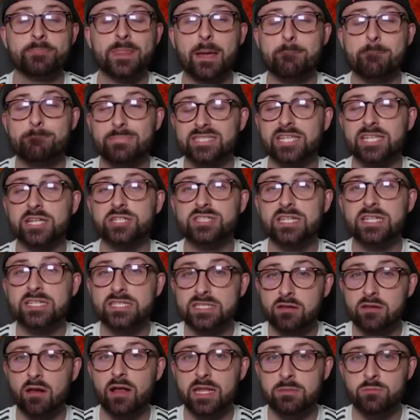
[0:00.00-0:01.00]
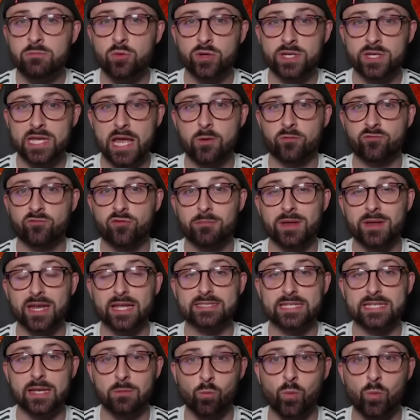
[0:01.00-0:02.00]
and potentially slightly more nailed for
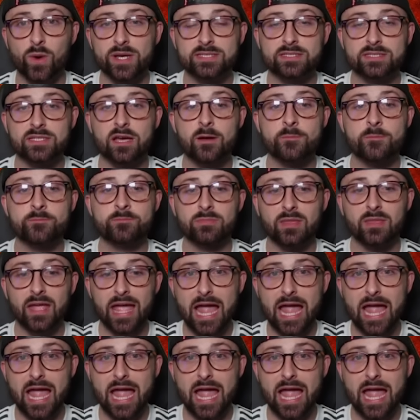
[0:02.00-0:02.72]
minutes in Wissa,